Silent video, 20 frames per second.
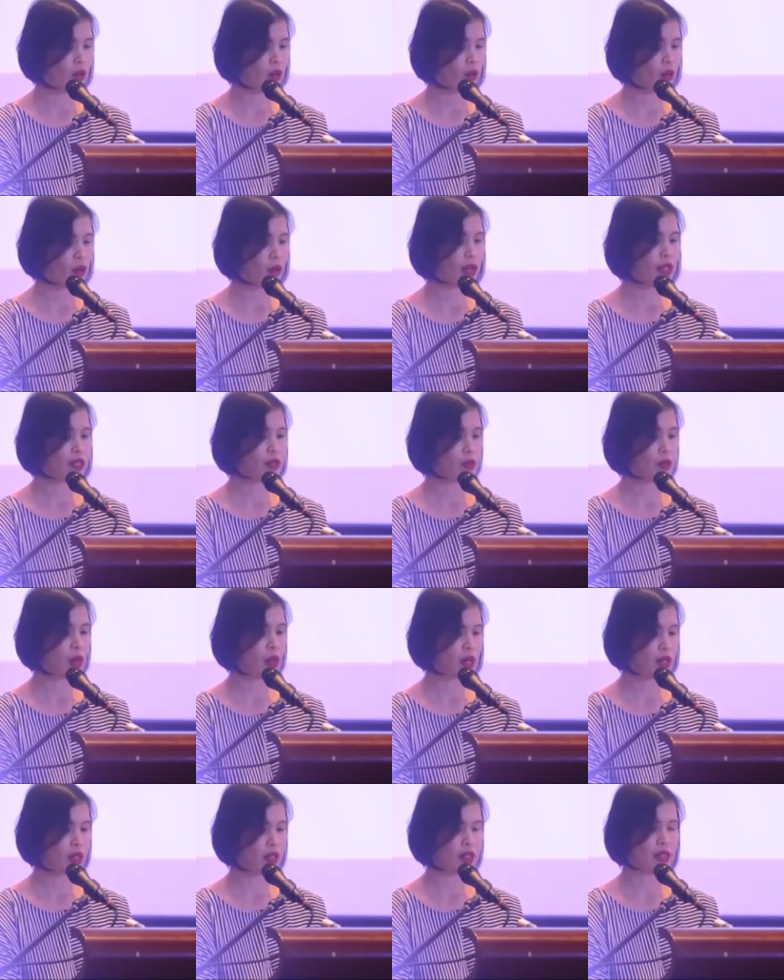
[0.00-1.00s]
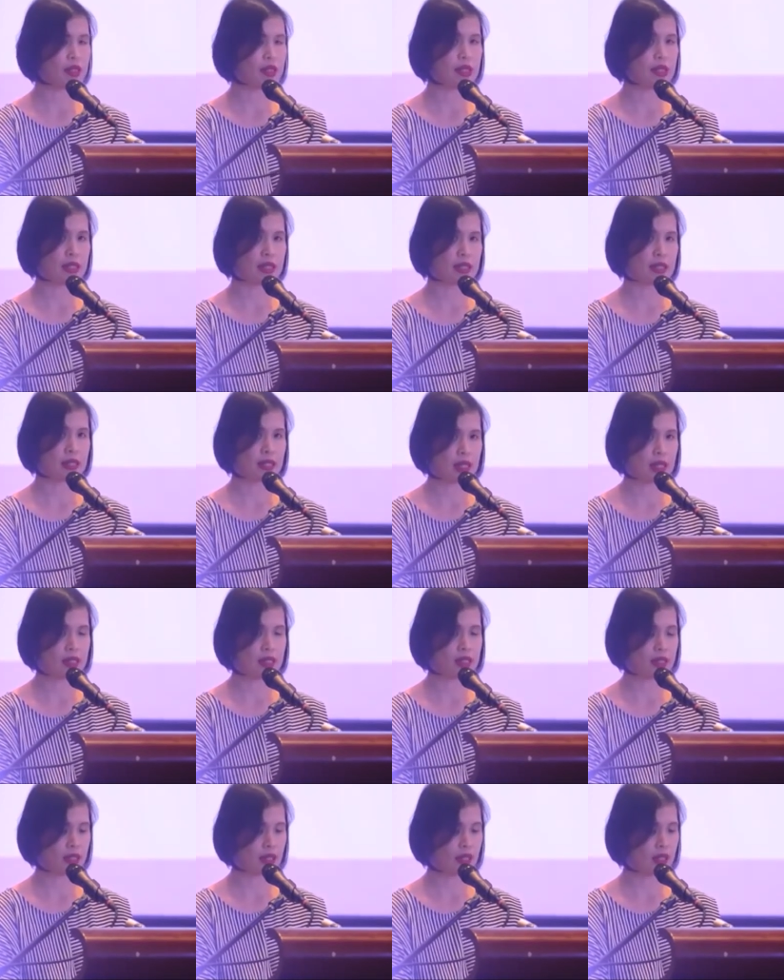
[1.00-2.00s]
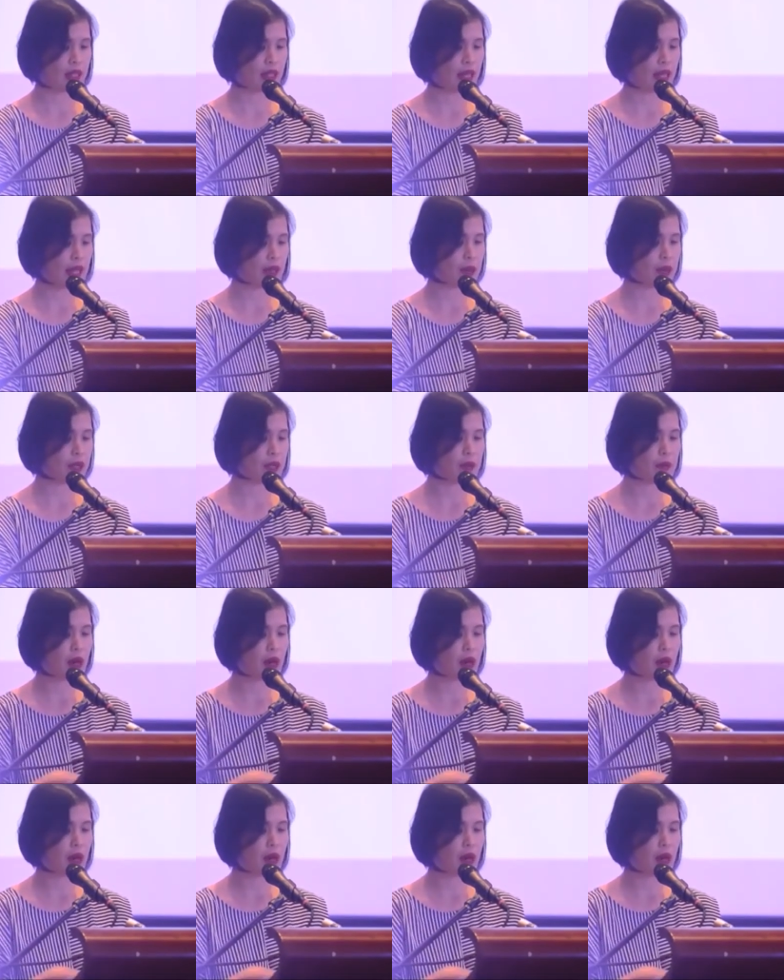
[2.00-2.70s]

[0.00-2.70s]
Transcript: We want to harness this success in the equity